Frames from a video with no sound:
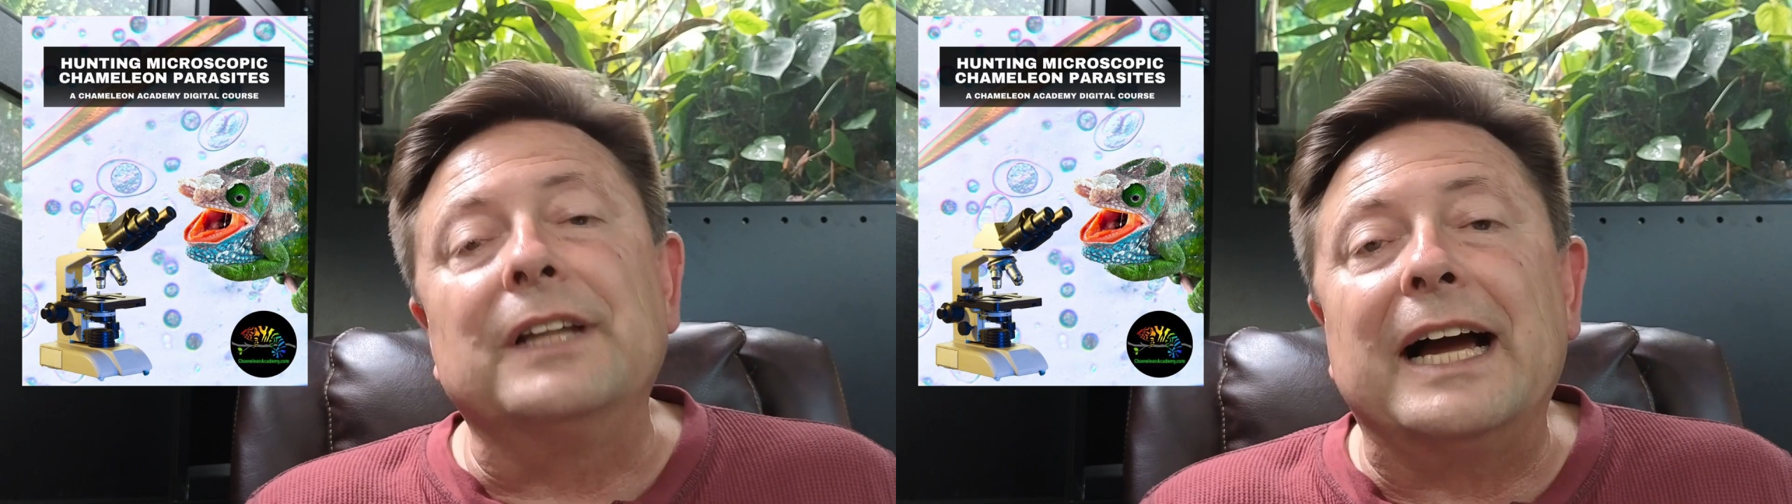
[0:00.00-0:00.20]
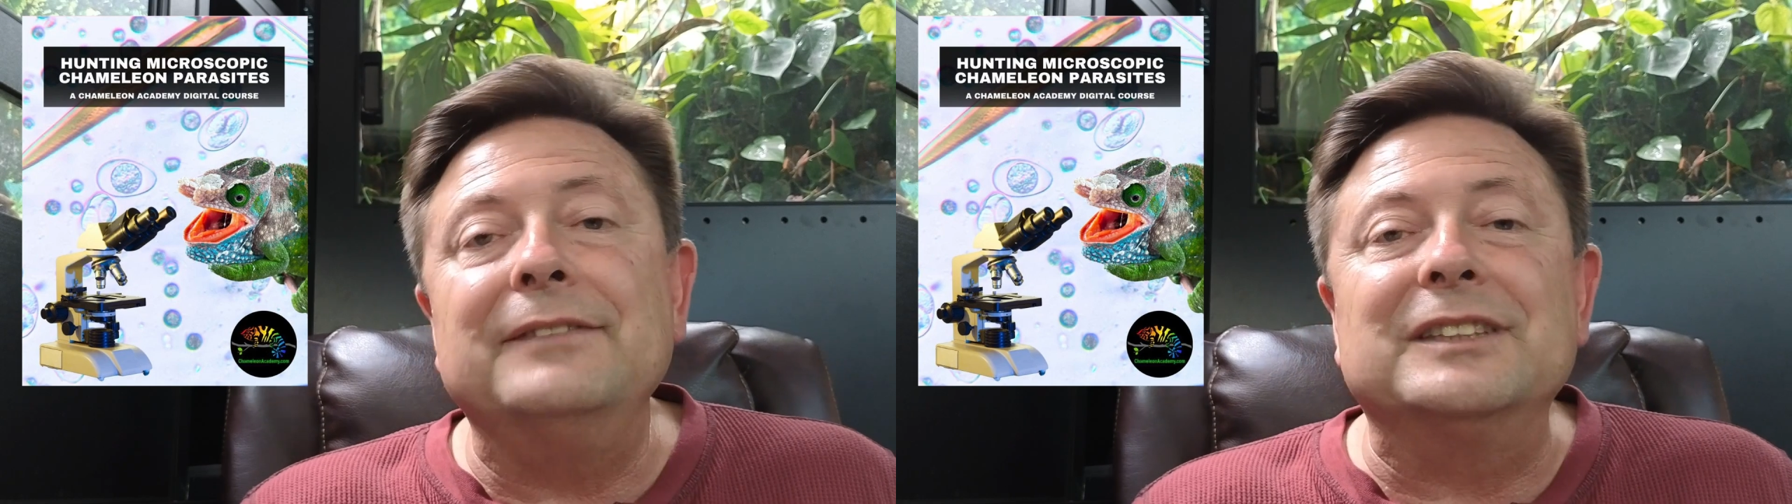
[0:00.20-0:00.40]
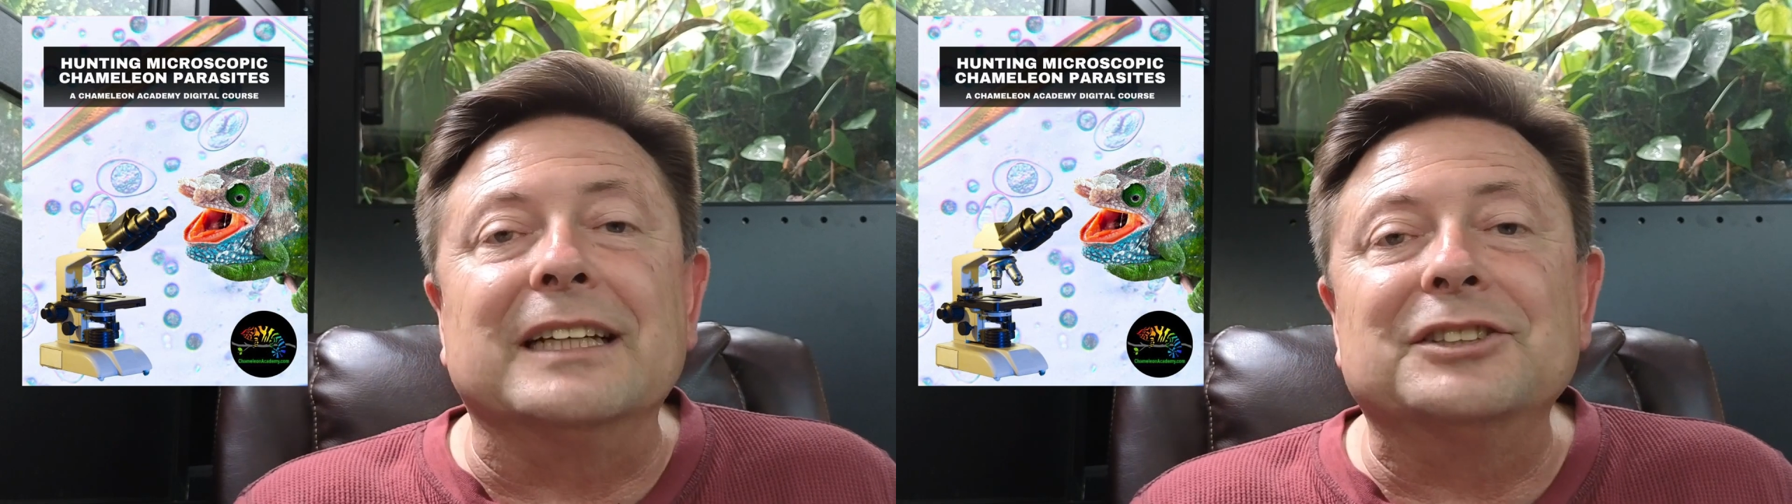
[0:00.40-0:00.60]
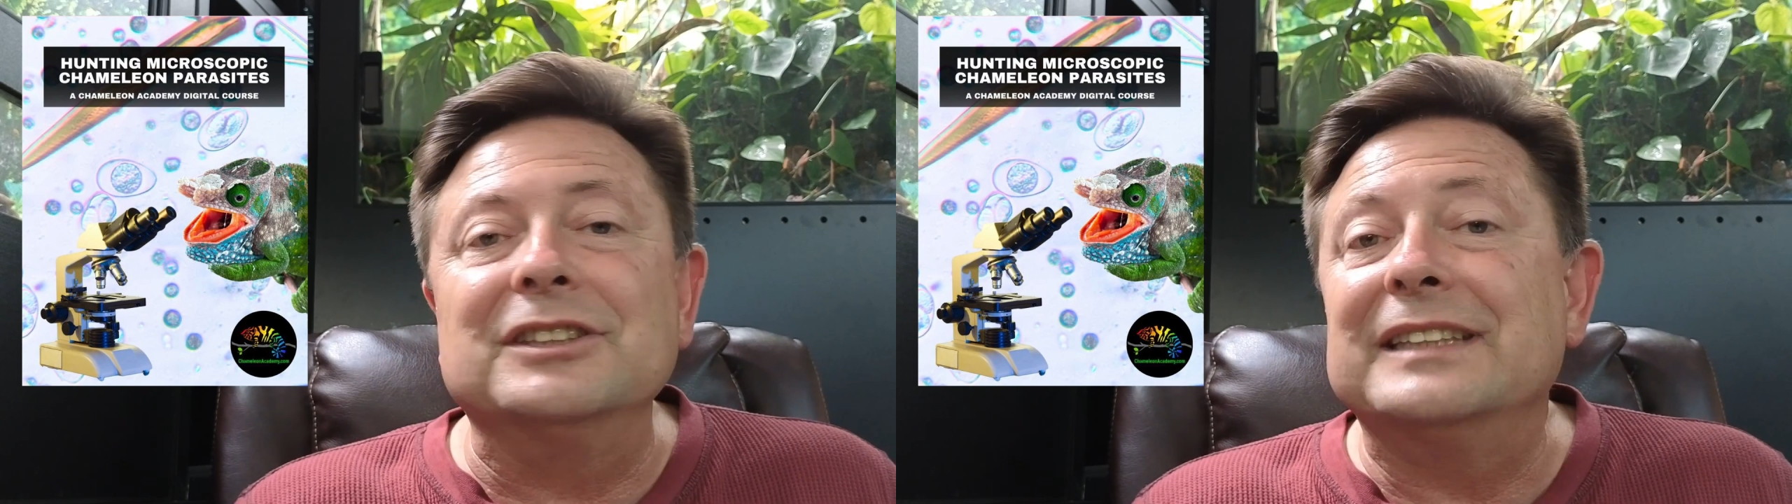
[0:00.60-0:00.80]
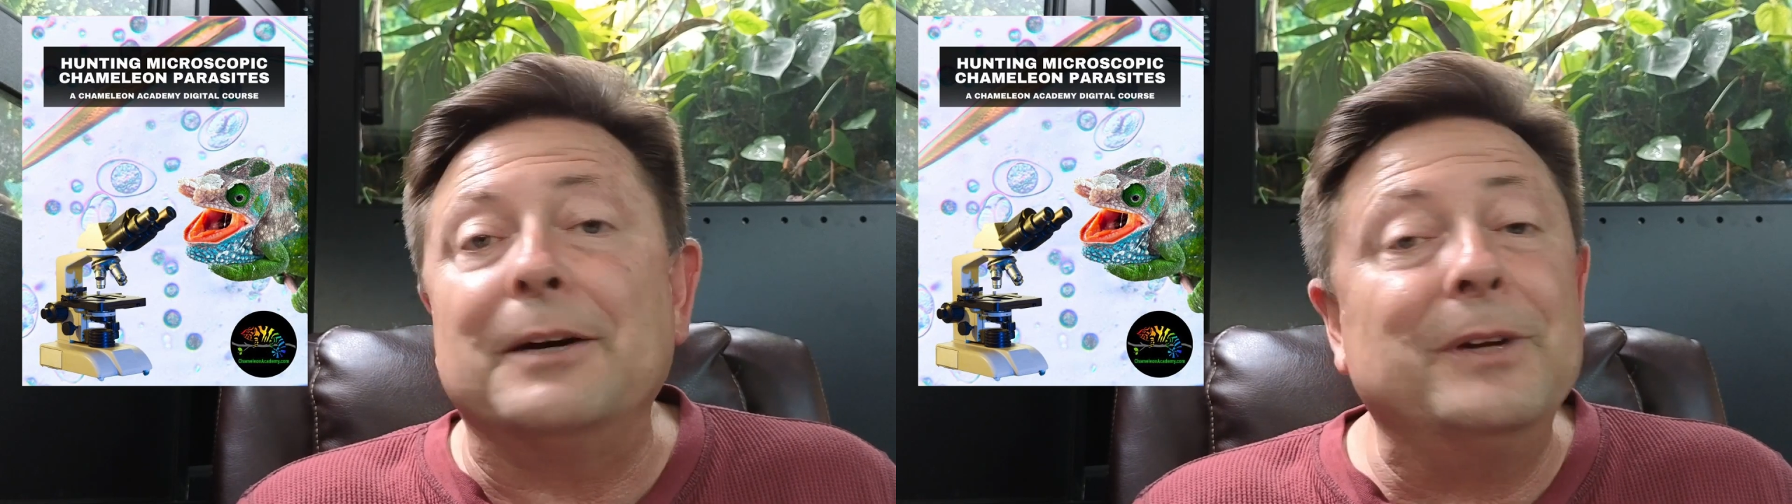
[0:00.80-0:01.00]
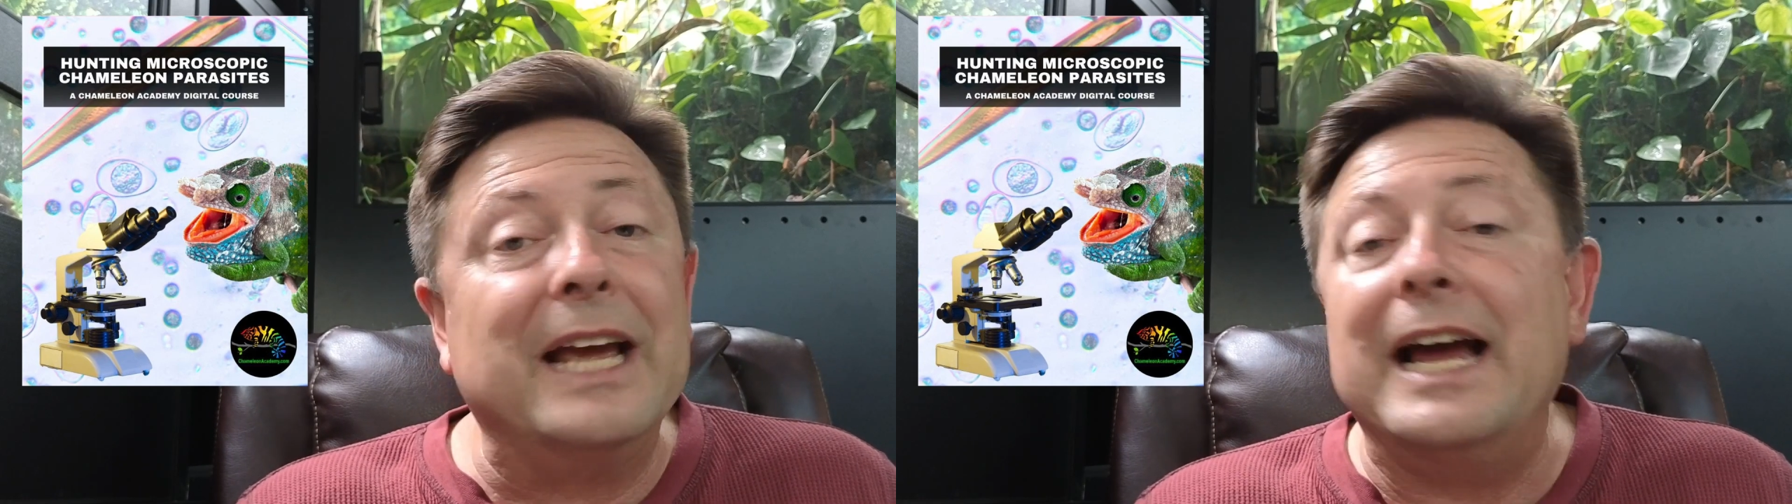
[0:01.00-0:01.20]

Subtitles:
live sessions that we